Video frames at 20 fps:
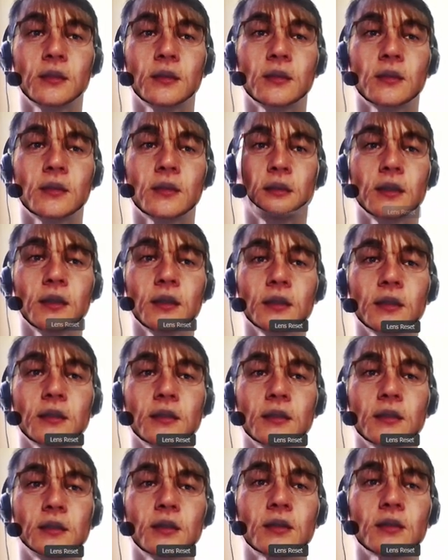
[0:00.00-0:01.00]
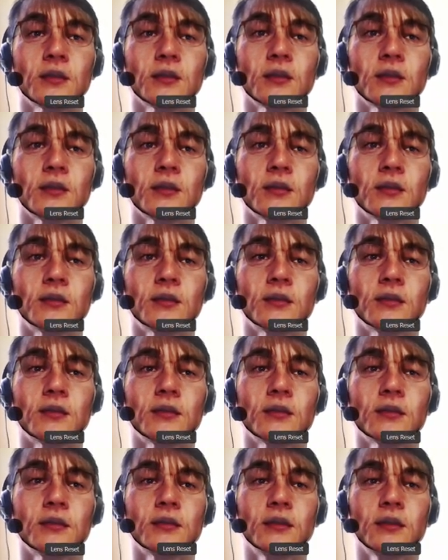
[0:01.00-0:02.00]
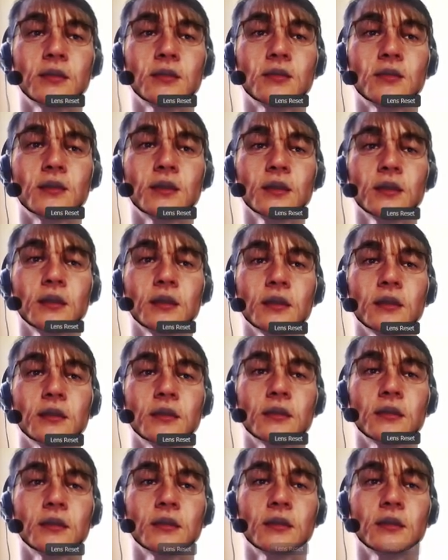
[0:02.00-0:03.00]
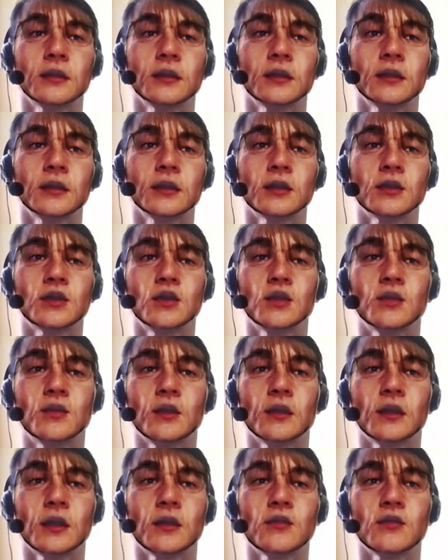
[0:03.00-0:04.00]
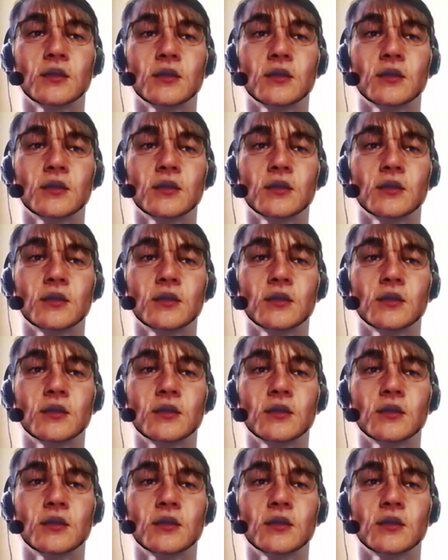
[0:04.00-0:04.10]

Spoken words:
Okay, so this one is duplicate. You